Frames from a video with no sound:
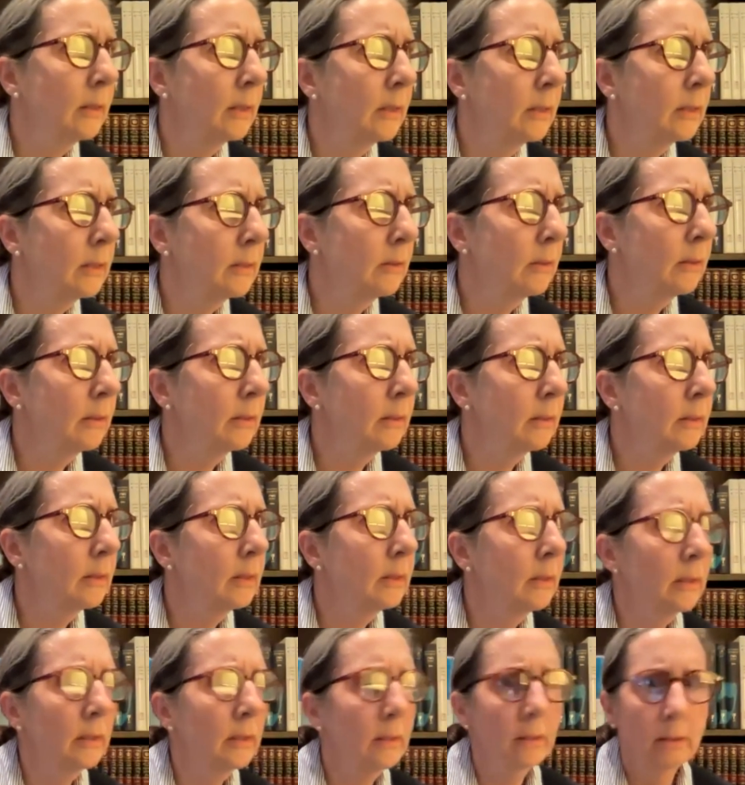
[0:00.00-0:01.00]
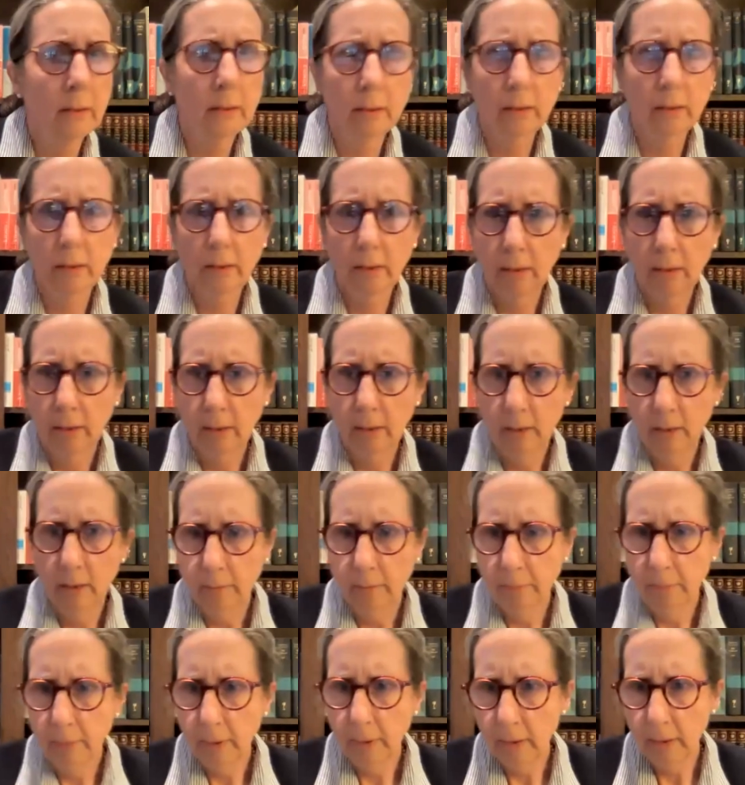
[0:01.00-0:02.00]
I thought that I
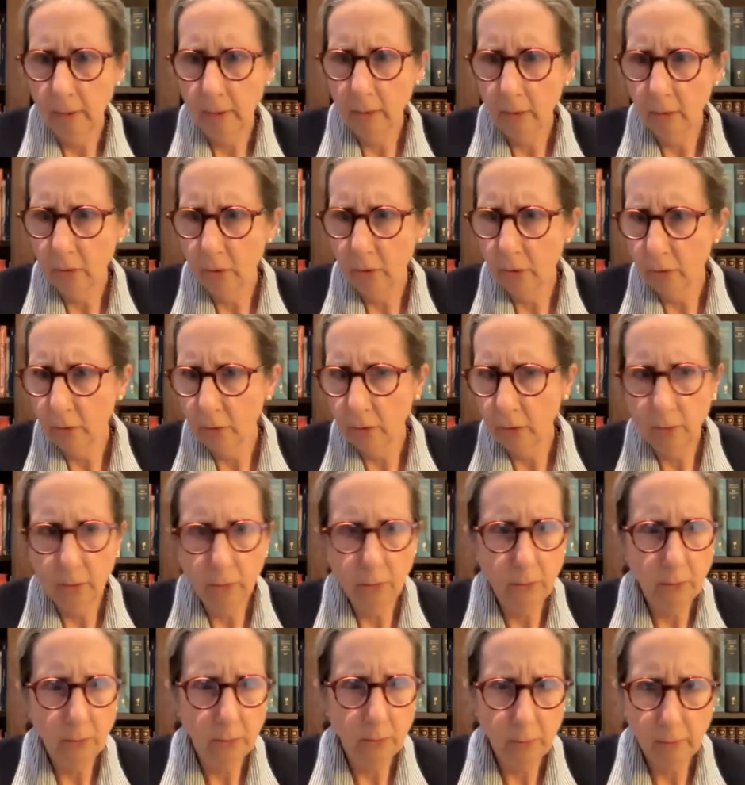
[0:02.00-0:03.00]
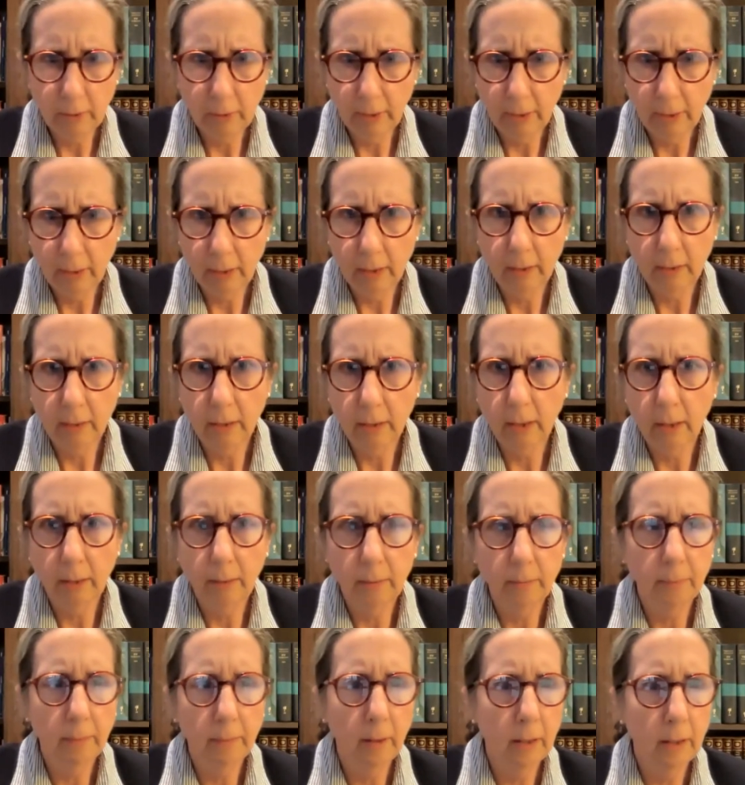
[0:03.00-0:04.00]
managed to do that.
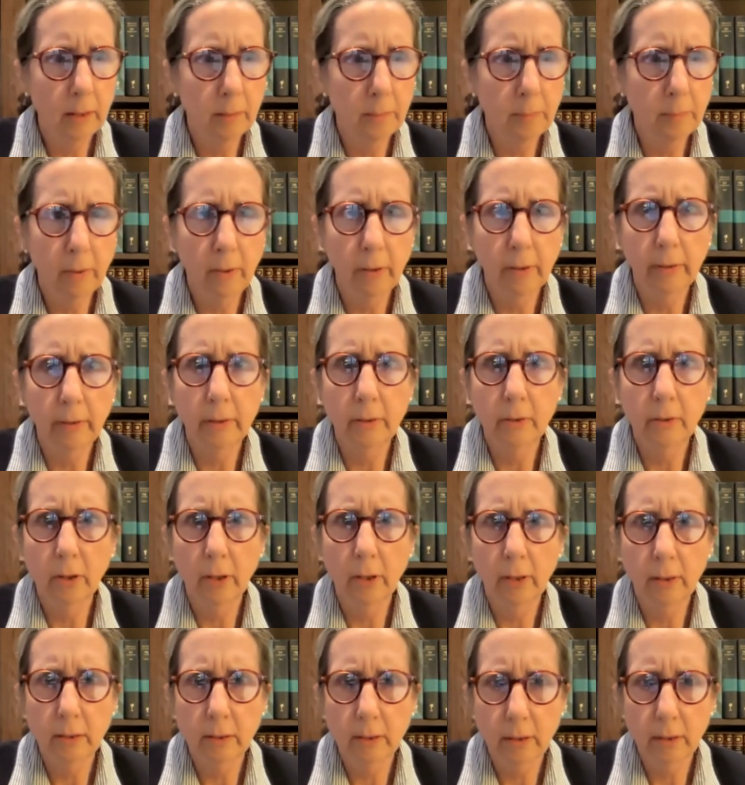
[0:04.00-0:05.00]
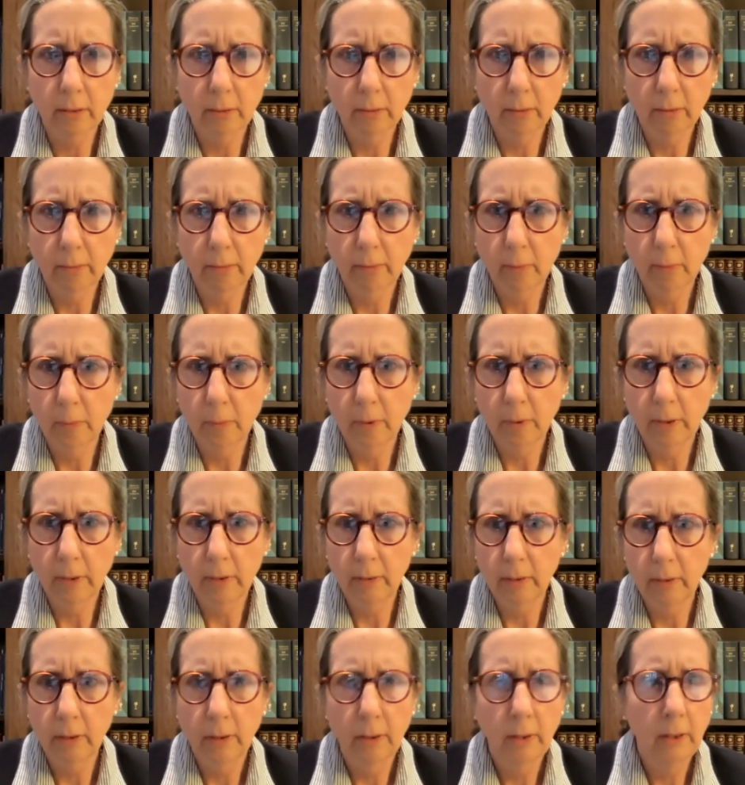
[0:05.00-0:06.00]
I apologize here,
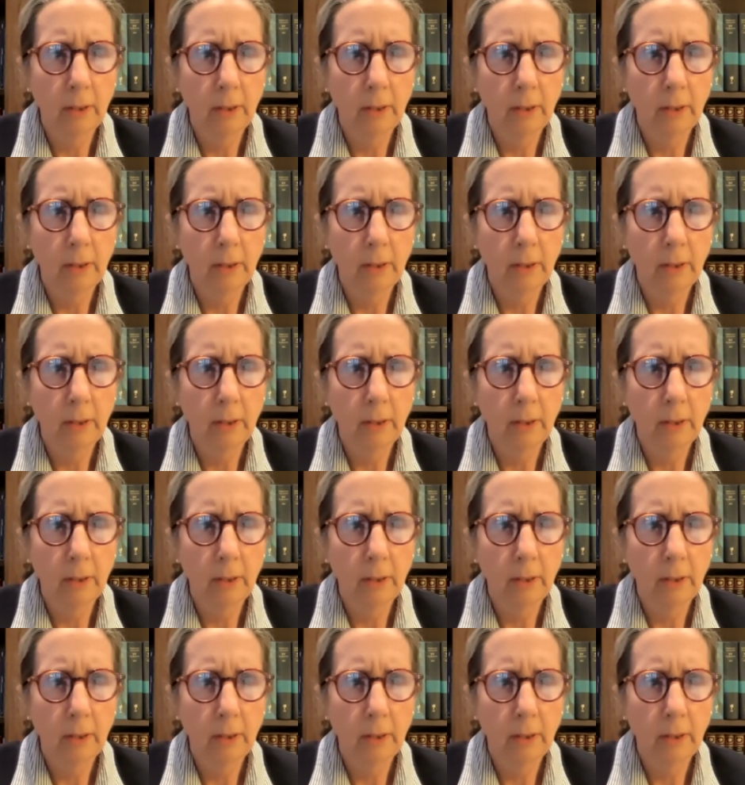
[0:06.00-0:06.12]
everyone.